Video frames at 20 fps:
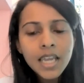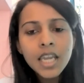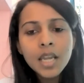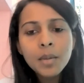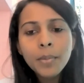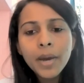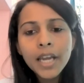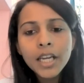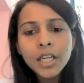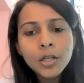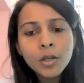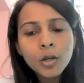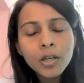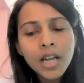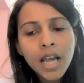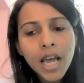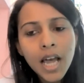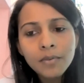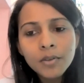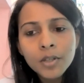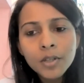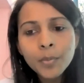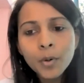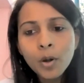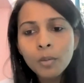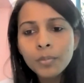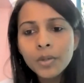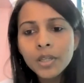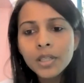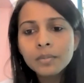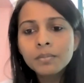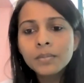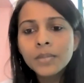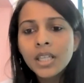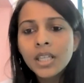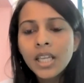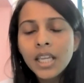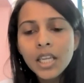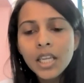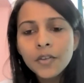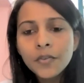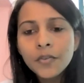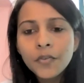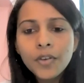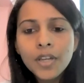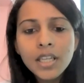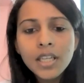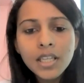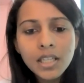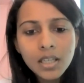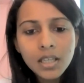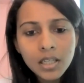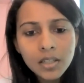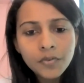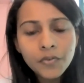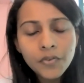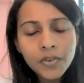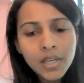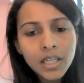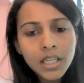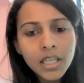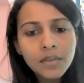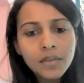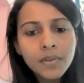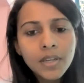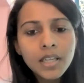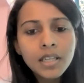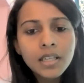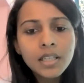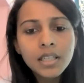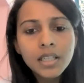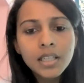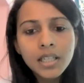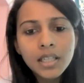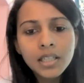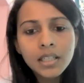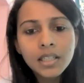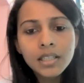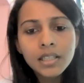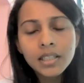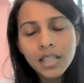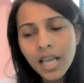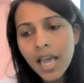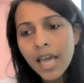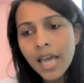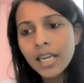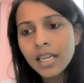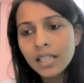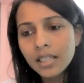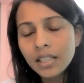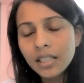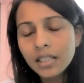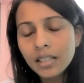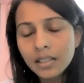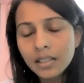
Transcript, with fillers: he might not have a problem if we are giving an